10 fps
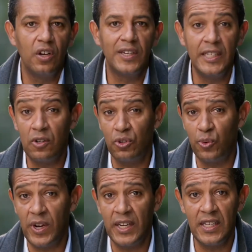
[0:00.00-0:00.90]
Clinical
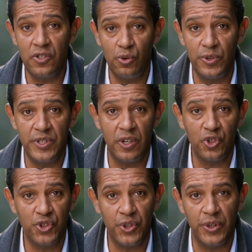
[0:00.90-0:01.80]
trial is a
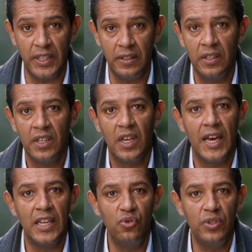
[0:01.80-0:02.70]
research study,
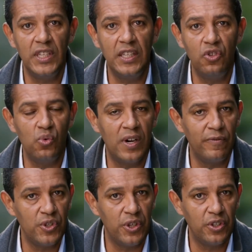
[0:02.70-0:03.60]
and you need to have
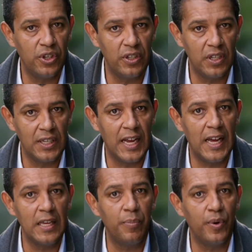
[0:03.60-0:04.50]
a certain
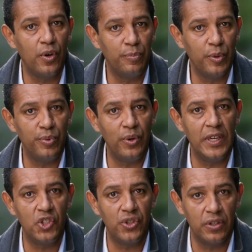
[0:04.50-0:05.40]
type of
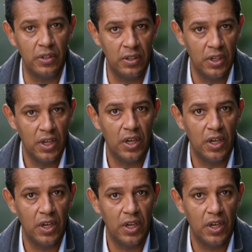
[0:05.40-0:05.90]
population